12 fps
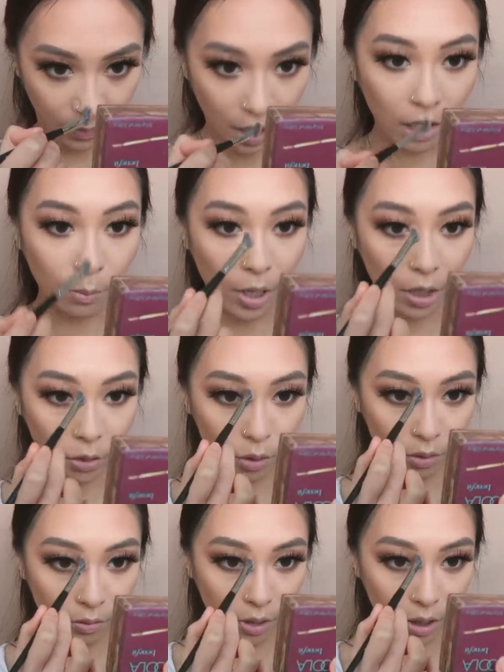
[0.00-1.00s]
And I make sure
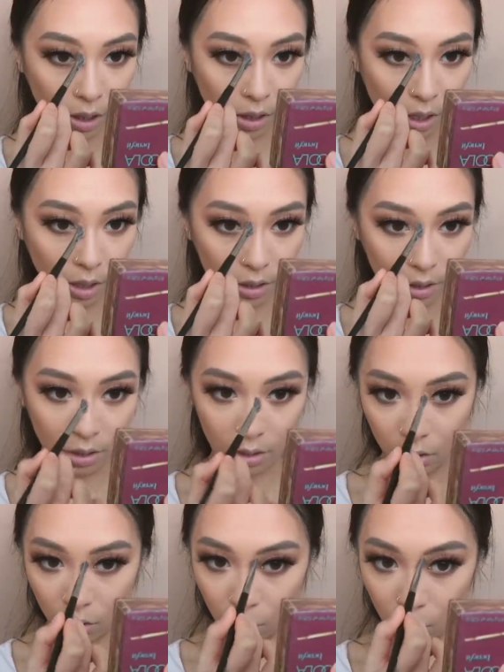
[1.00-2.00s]
to really connect it
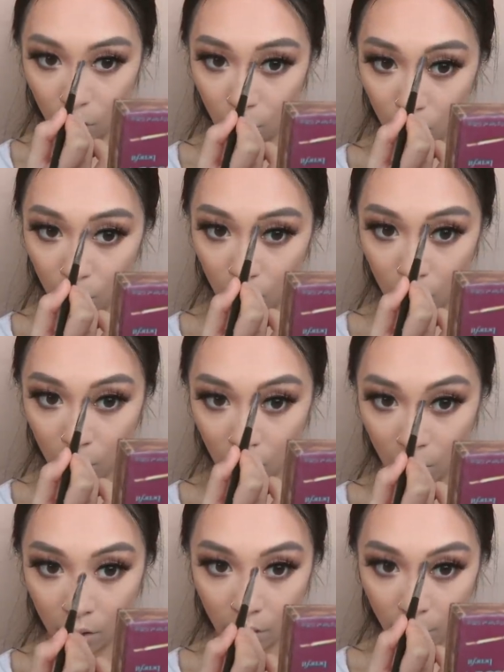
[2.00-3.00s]
to
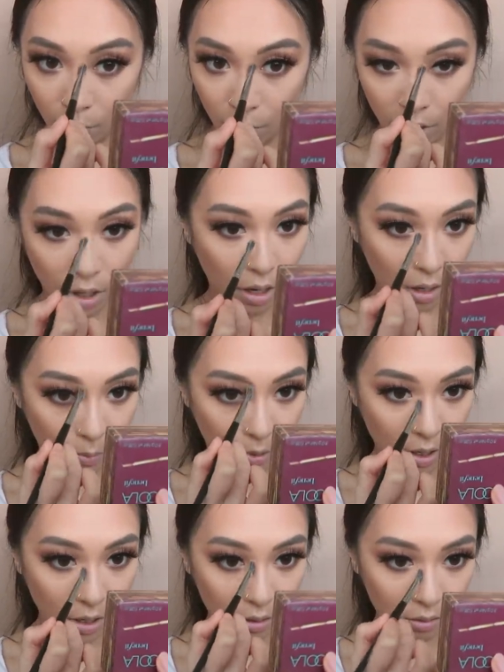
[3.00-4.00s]
my
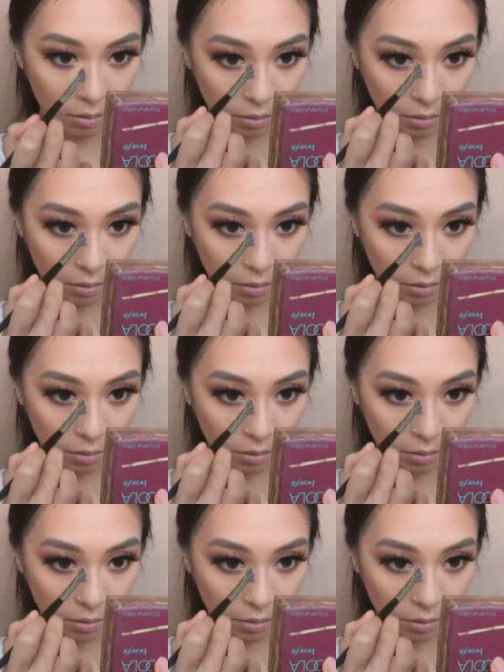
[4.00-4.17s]
eyebrow.